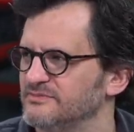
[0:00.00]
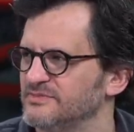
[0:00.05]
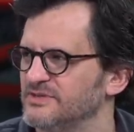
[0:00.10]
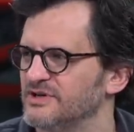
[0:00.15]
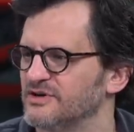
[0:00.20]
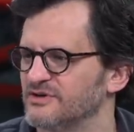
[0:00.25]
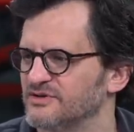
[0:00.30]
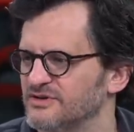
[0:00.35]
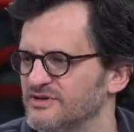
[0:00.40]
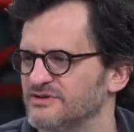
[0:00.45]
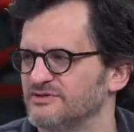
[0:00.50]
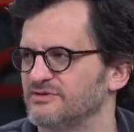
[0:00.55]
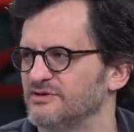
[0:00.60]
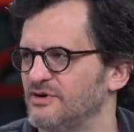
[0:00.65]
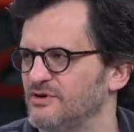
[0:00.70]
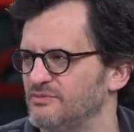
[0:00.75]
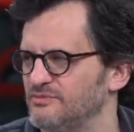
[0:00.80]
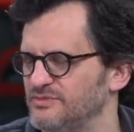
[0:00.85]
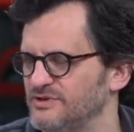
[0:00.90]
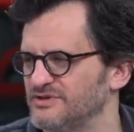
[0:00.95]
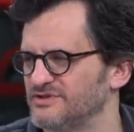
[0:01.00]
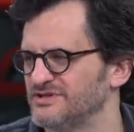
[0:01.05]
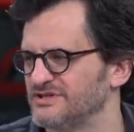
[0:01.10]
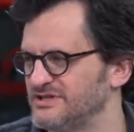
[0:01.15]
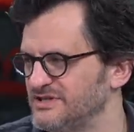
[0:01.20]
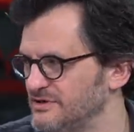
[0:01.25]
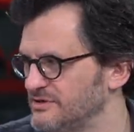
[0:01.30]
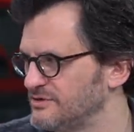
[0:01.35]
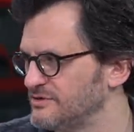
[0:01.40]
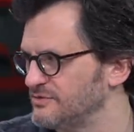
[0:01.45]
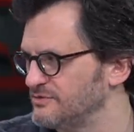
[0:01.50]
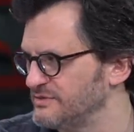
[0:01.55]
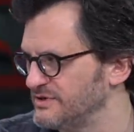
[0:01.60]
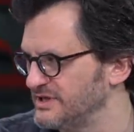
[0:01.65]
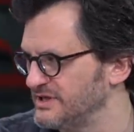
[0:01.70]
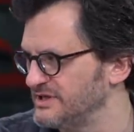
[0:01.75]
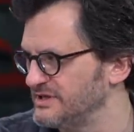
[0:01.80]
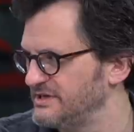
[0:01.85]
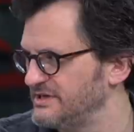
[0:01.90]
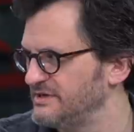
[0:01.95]
They're they're mm-hmm. they're satirical,
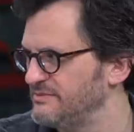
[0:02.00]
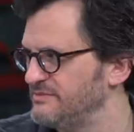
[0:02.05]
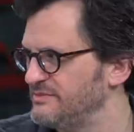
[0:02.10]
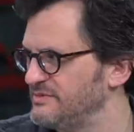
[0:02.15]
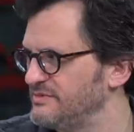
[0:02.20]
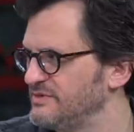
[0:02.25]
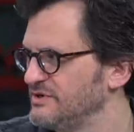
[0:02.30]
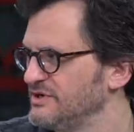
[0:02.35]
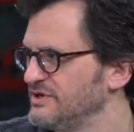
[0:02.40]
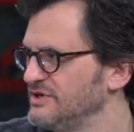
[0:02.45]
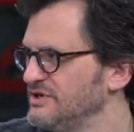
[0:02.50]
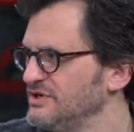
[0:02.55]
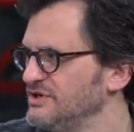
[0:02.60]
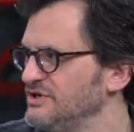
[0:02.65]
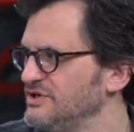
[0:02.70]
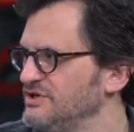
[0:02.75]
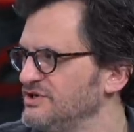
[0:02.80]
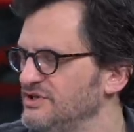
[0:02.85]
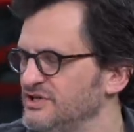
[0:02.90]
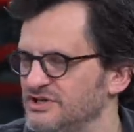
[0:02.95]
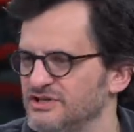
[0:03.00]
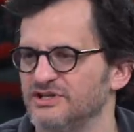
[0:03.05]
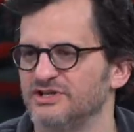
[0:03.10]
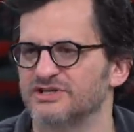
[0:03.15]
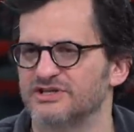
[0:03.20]
really. Yeah, this guy's tragically believable.